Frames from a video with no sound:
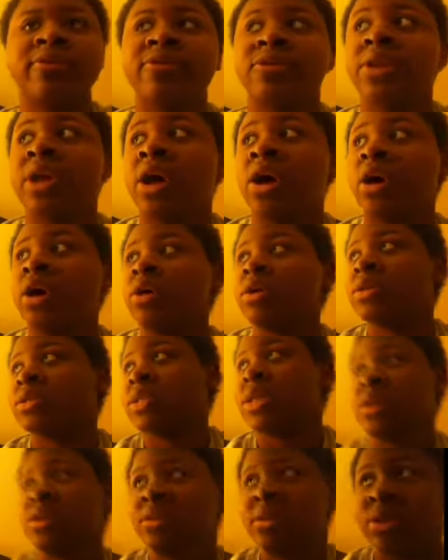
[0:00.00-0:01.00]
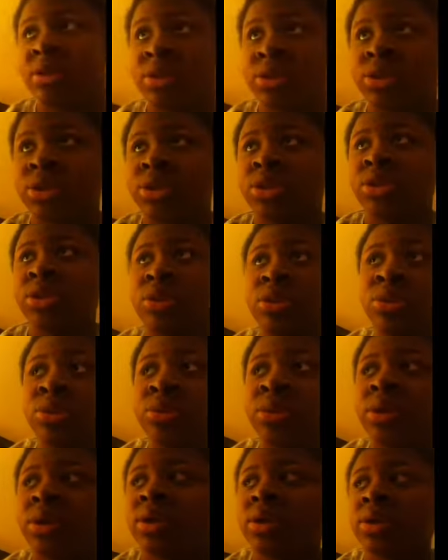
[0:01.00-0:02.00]
vlog down there
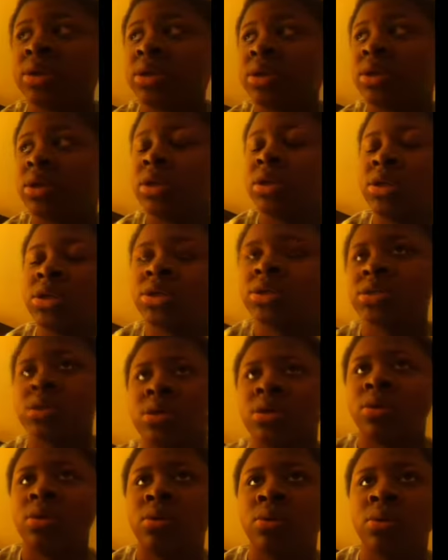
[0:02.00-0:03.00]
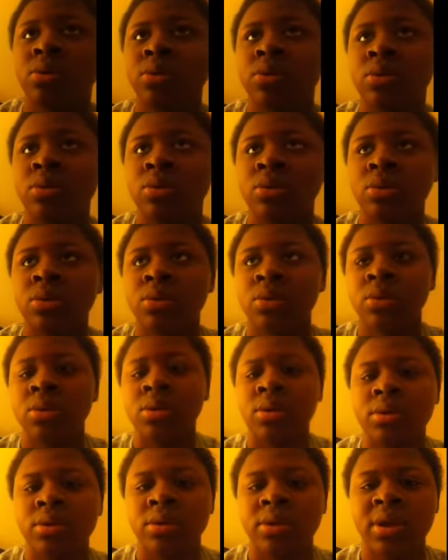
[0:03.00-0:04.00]
too. So
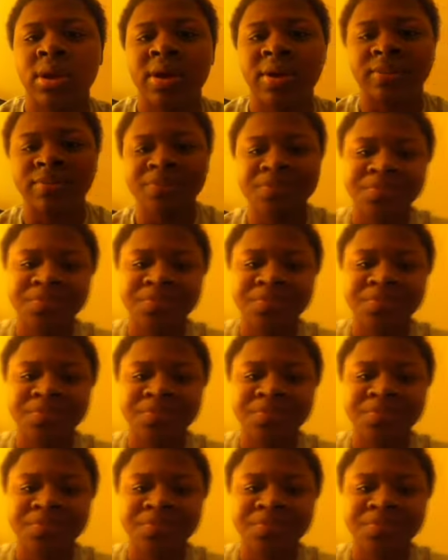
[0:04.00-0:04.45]
yeah.